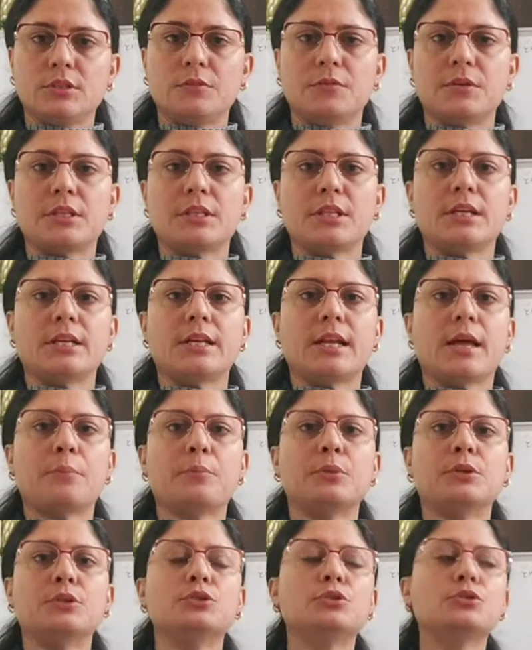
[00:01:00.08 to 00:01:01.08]
whether it
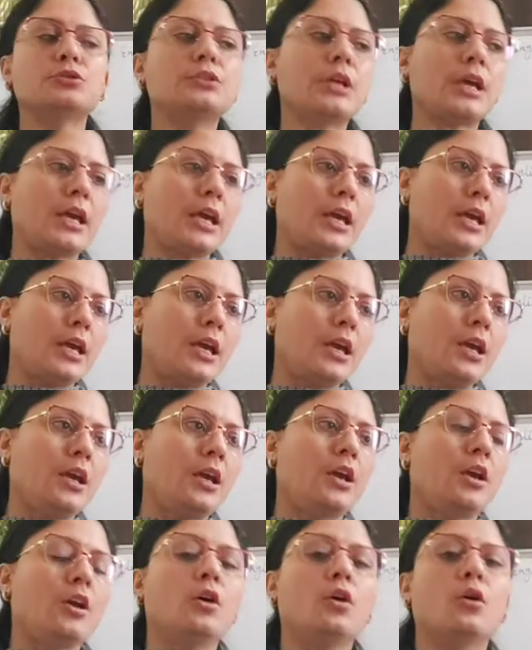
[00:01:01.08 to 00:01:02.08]
happened today
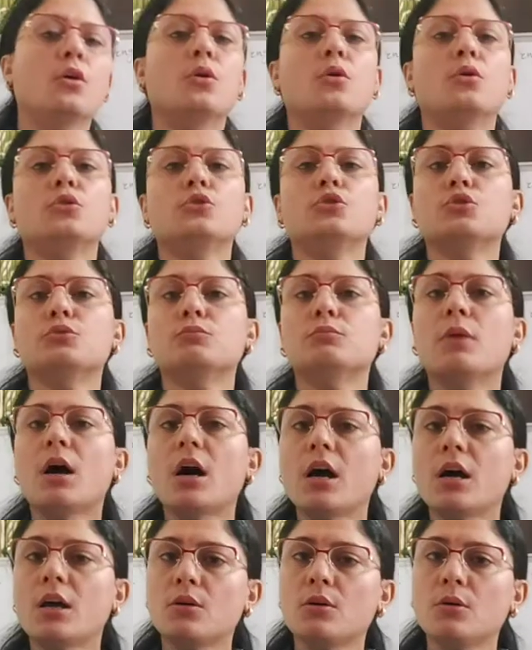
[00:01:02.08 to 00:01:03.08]
or
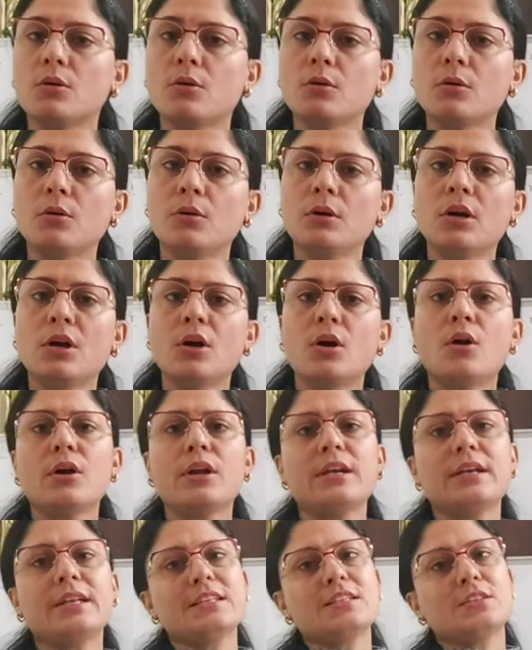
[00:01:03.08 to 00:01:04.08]
tomorrow or
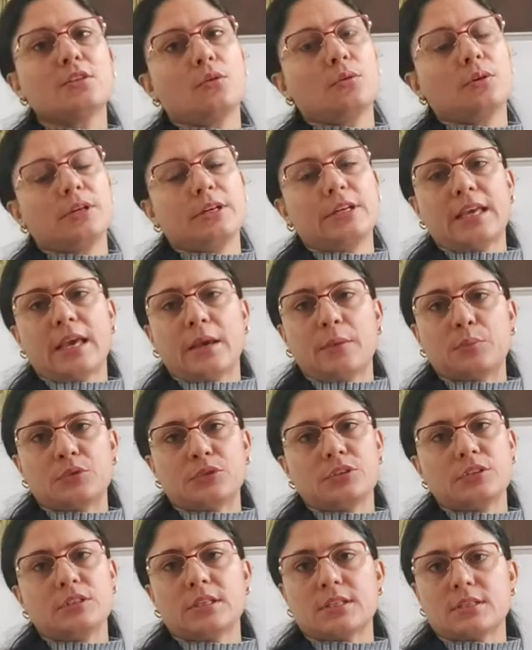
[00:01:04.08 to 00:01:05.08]
it has already
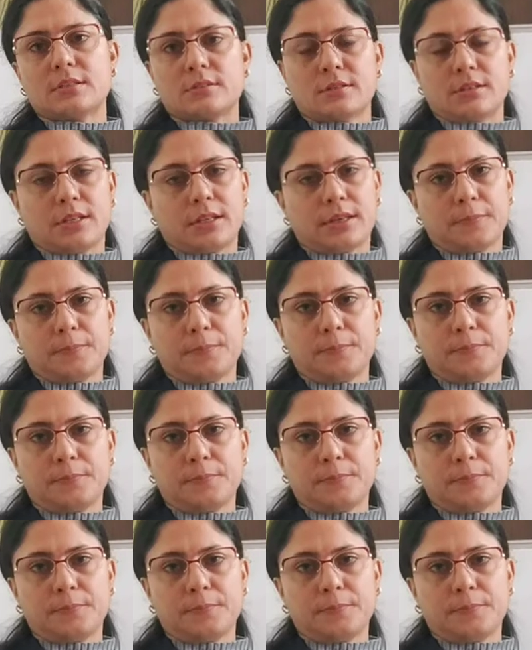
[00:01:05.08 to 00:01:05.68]
happened yesterday.